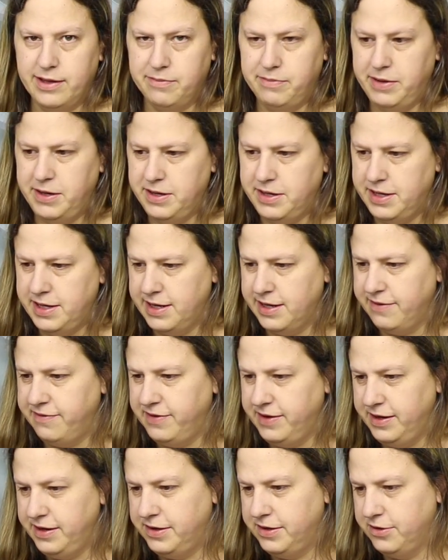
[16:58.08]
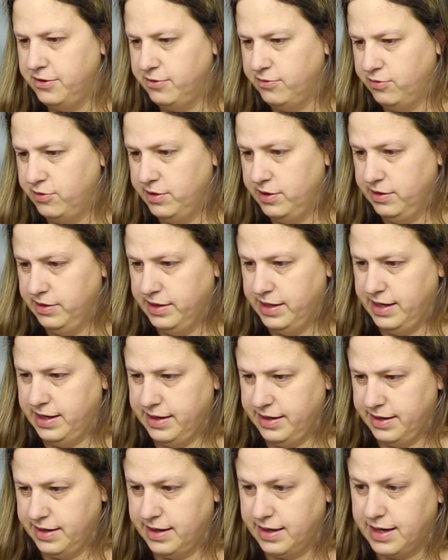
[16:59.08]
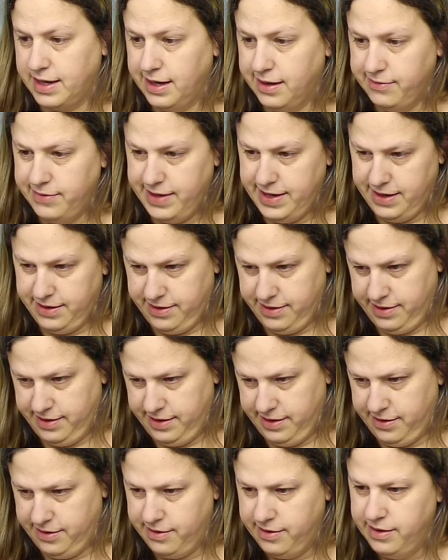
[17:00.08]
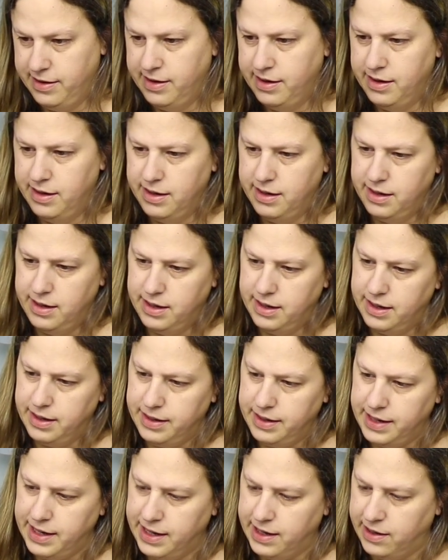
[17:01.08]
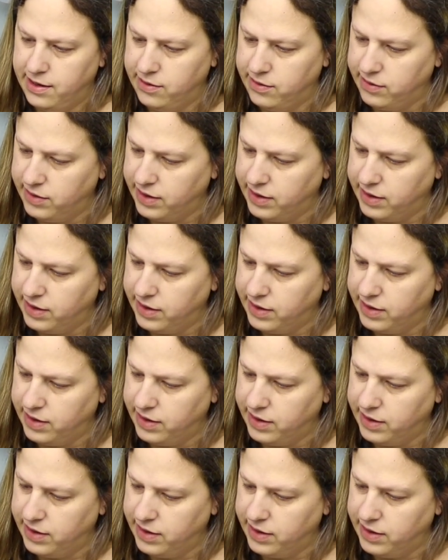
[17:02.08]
the PTFE tube will not come out of there. Now,